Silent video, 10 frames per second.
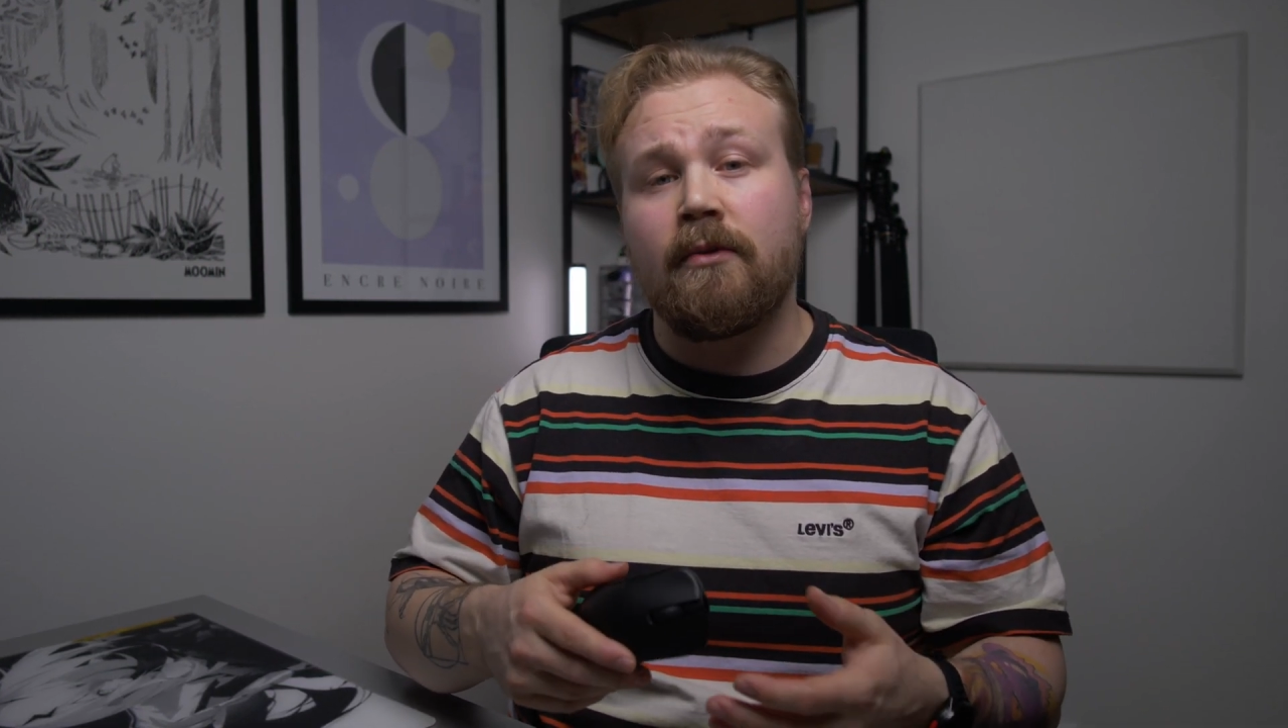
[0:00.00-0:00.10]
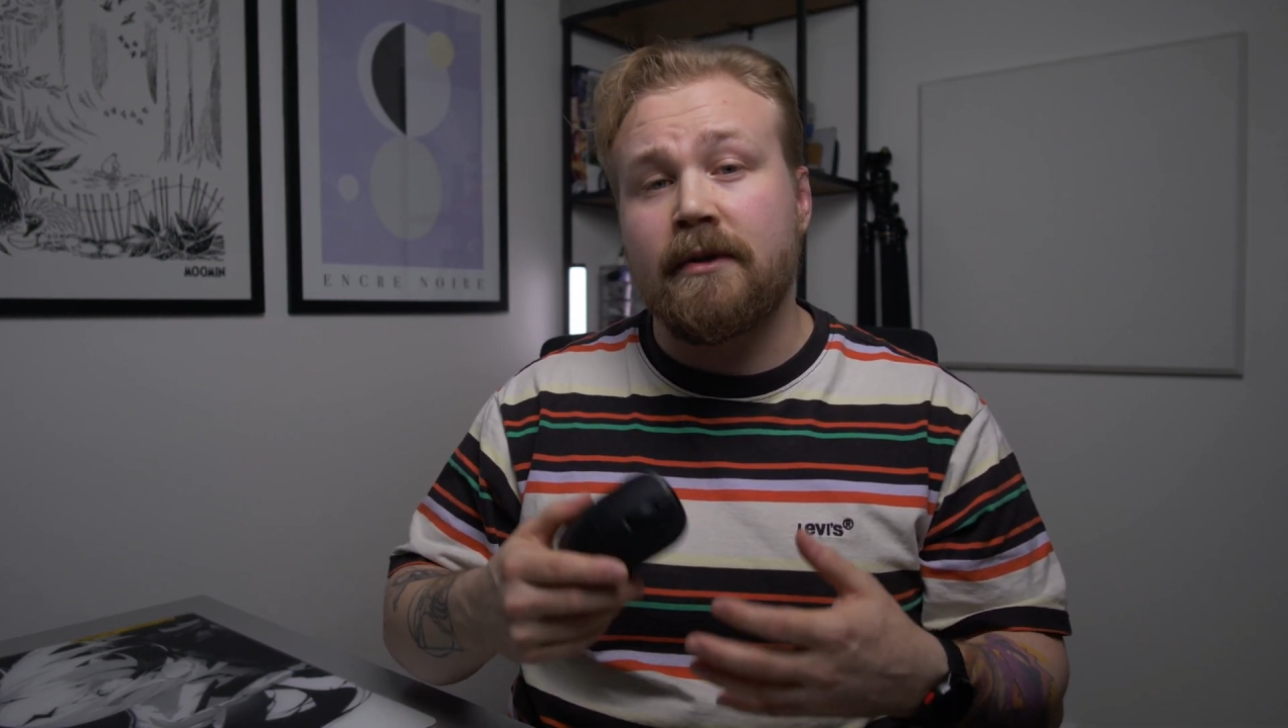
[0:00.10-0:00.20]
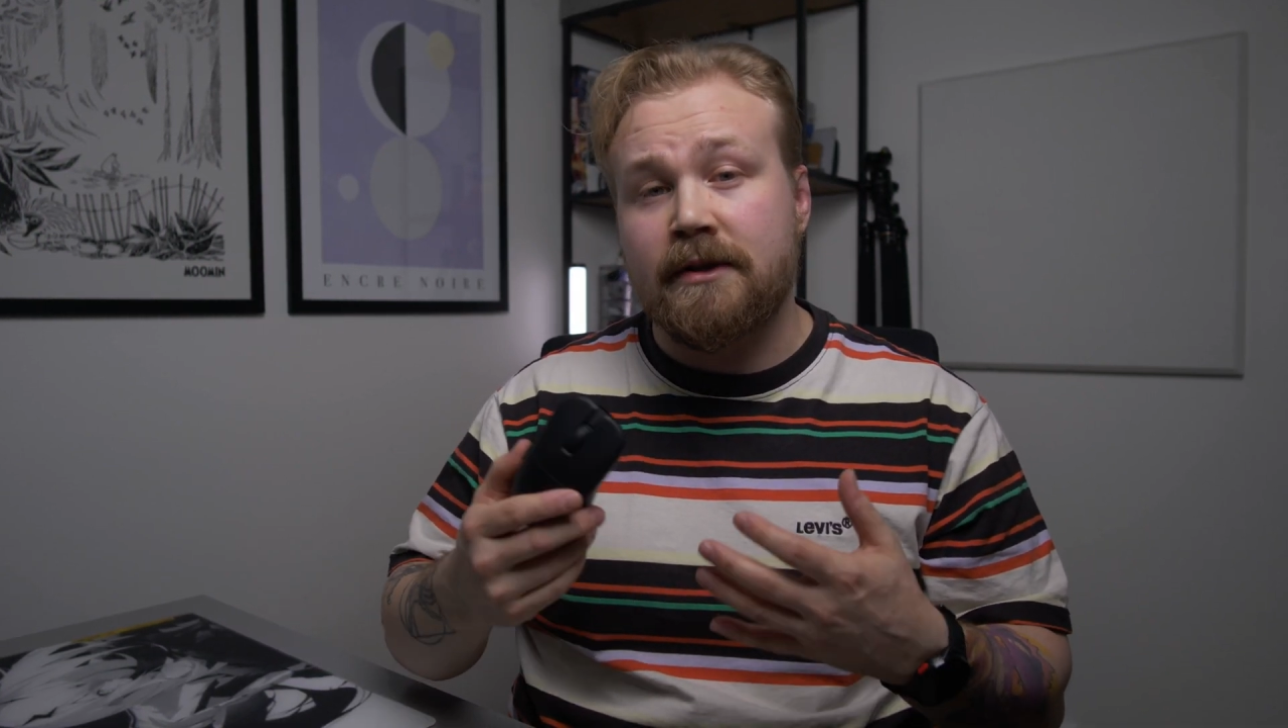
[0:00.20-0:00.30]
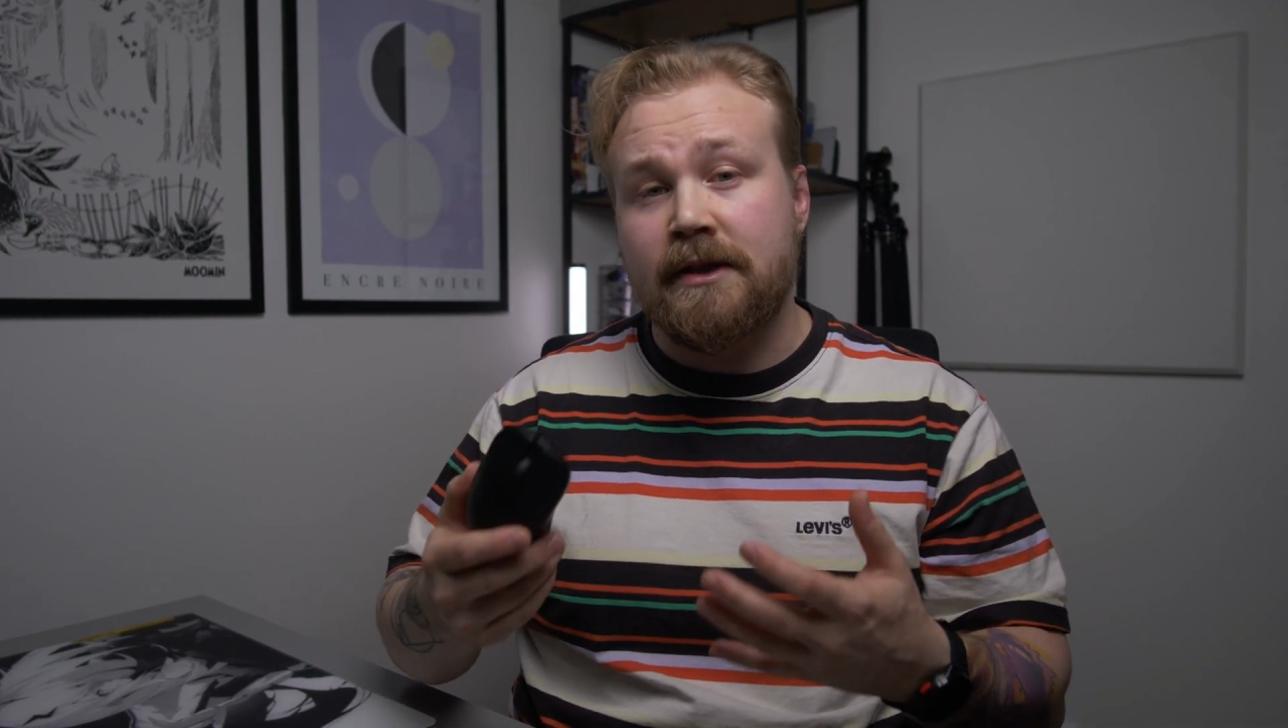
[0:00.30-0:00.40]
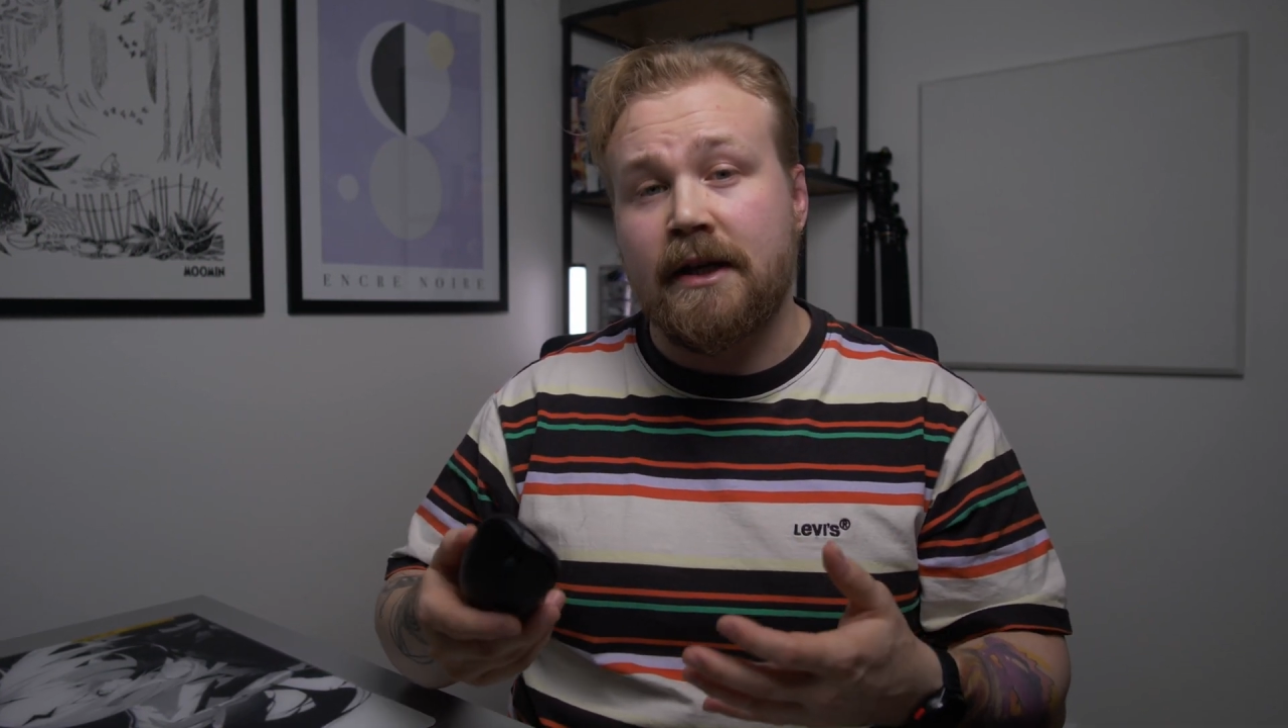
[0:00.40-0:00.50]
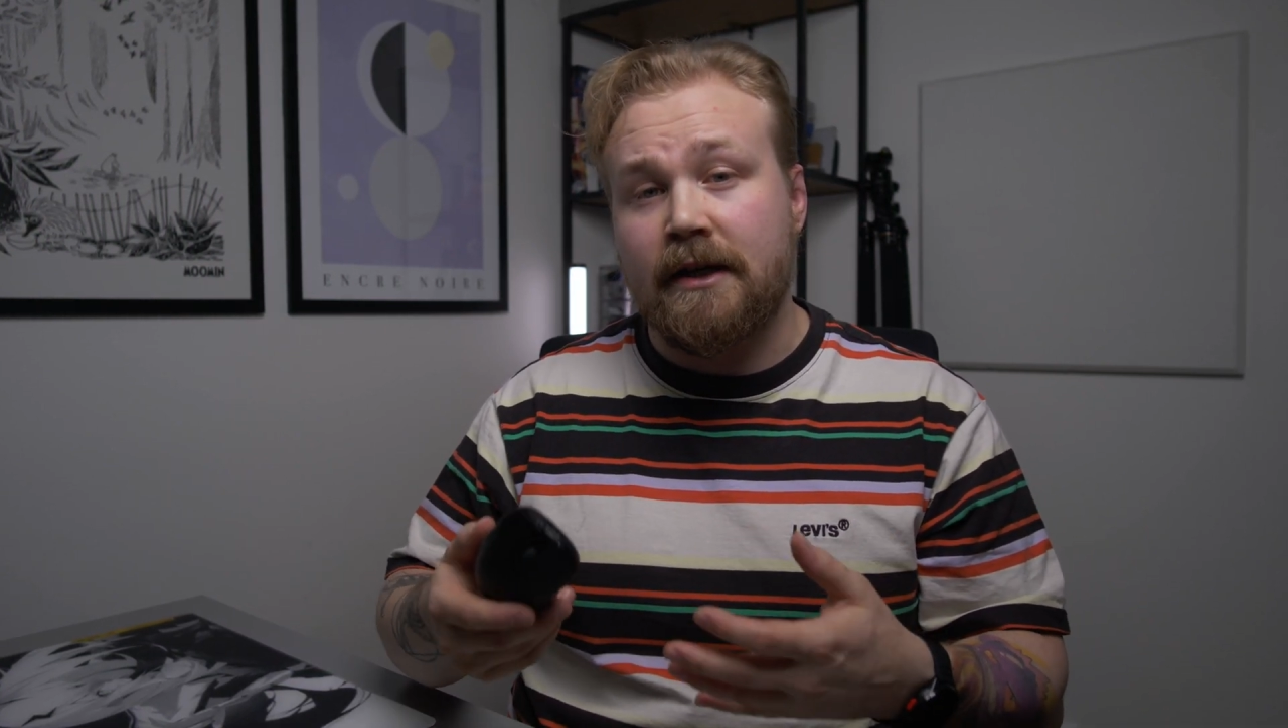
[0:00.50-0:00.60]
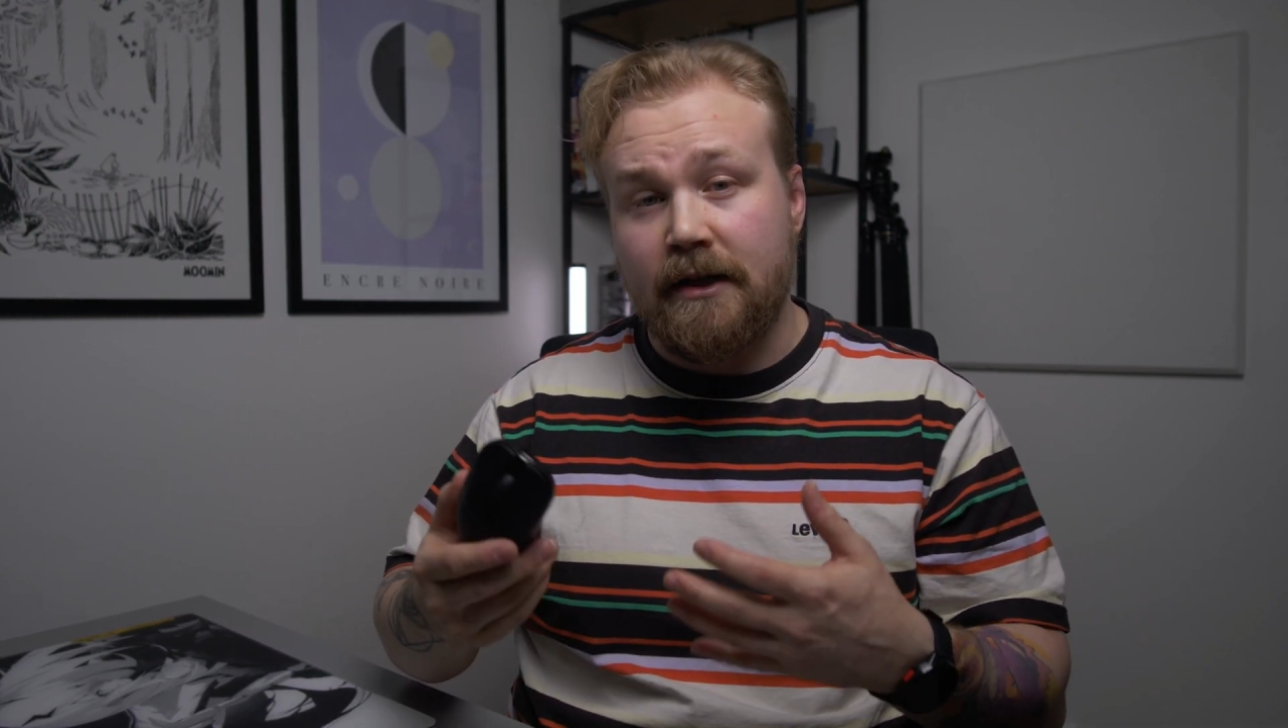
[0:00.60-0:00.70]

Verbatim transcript: you will stick